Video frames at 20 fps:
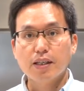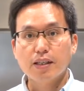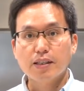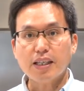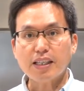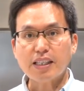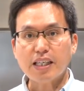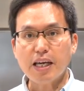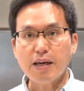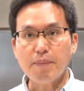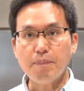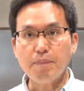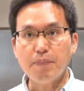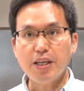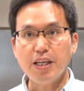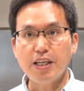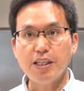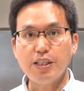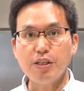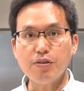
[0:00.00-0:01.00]
That can
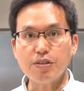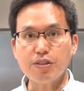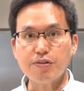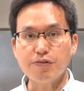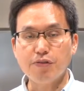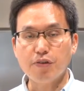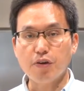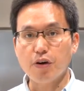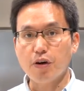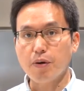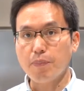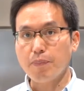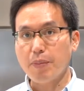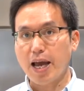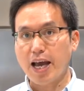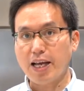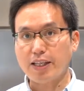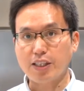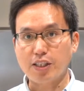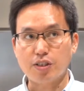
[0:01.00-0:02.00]
be used for
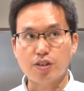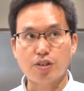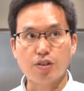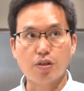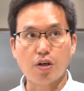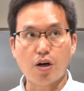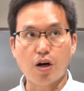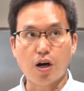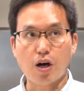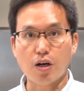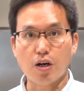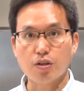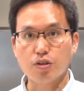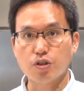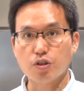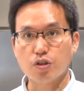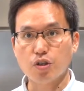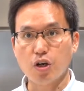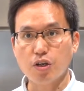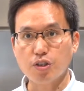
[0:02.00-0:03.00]
patties or
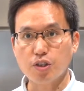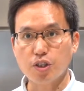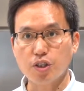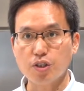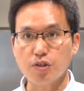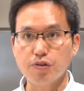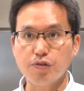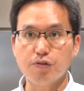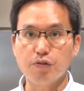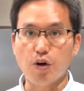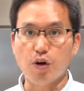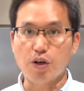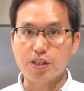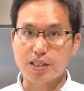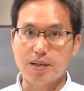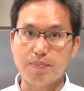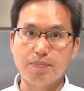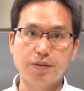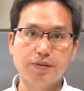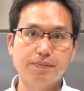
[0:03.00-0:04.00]
sausage, for
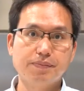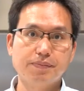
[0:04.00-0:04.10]
example.